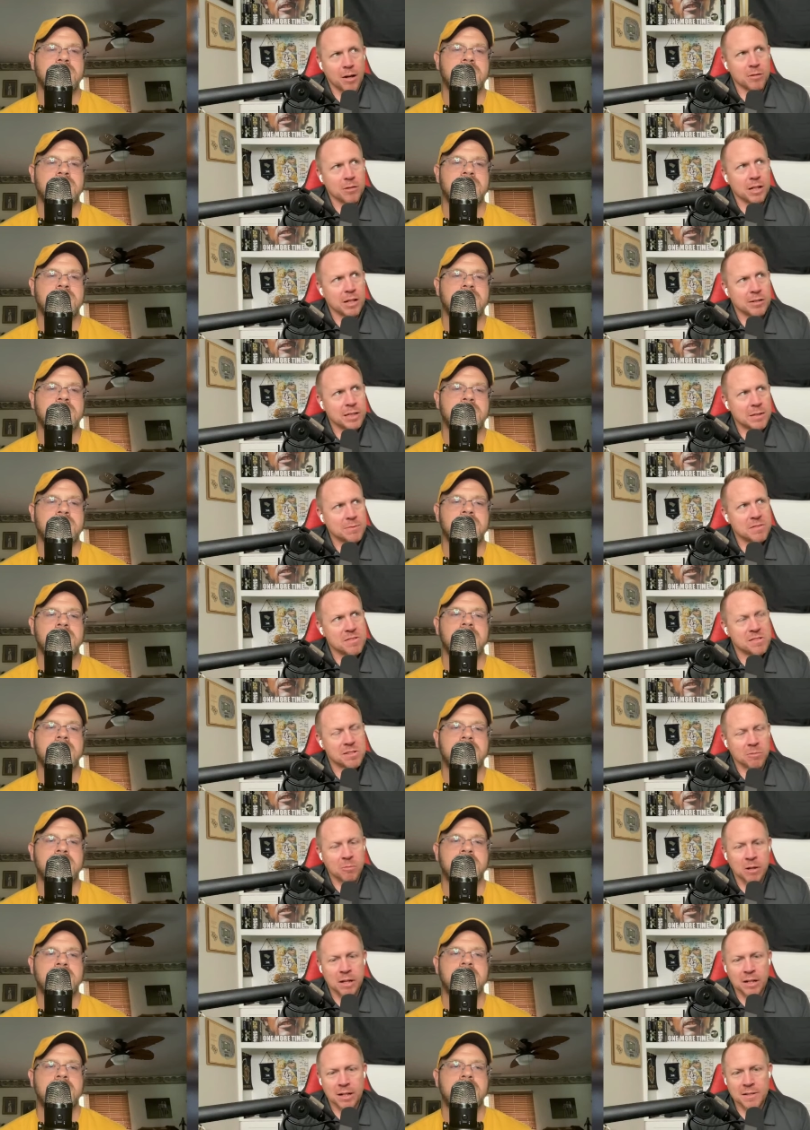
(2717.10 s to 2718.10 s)
Speaker 1: I'll give us the win
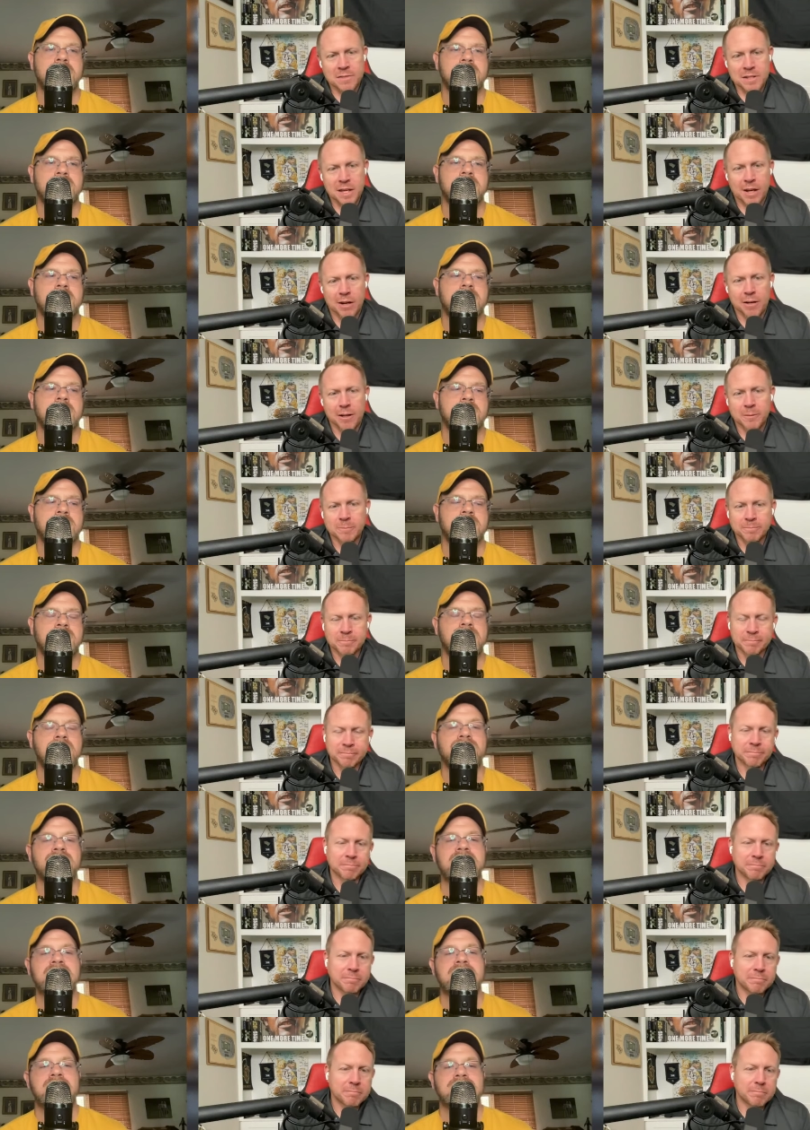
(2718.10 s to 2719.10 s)
on Saturday.
Speaker 2: So you
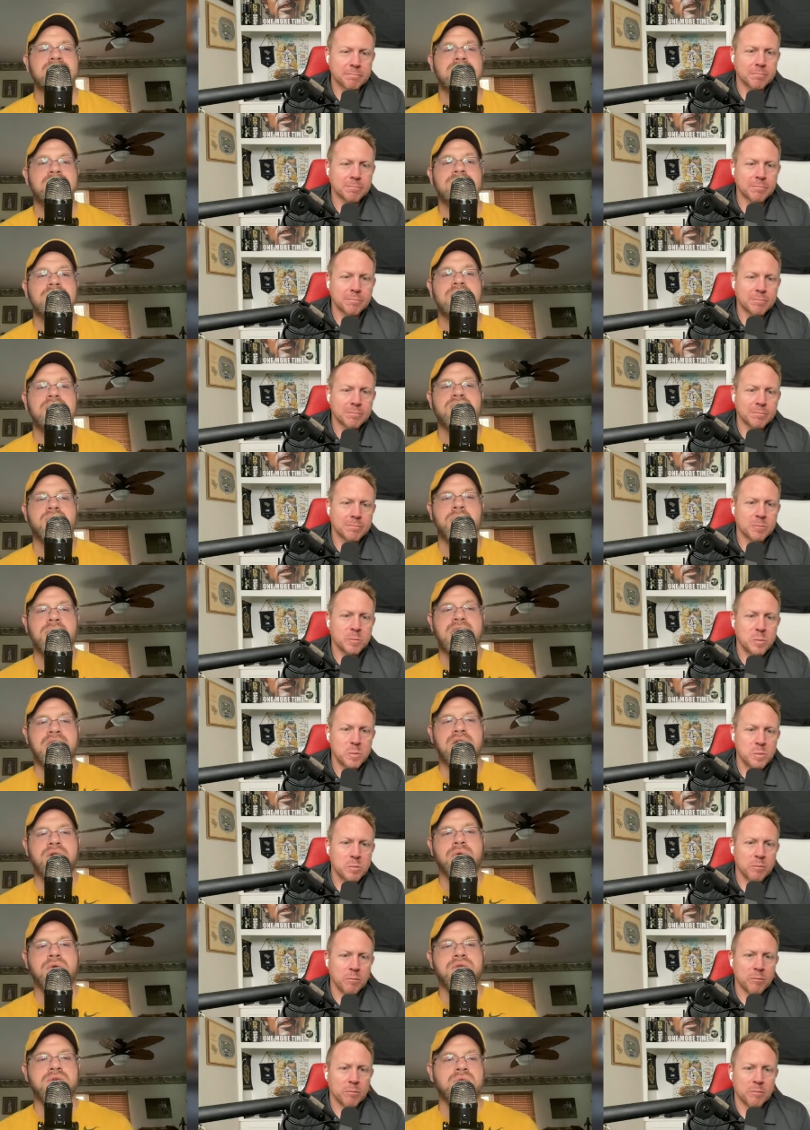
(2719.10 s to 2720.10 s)
think it? So you think it's going to be a
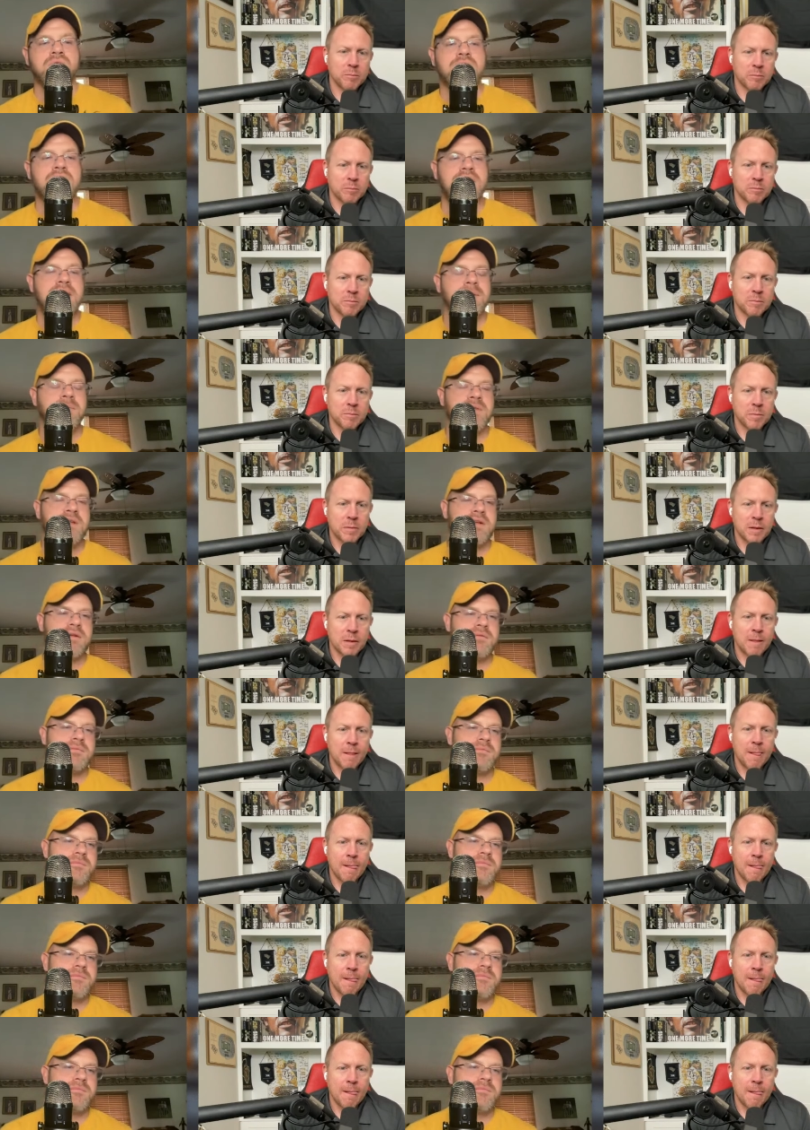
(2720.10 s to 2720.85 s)
lower scoring game then?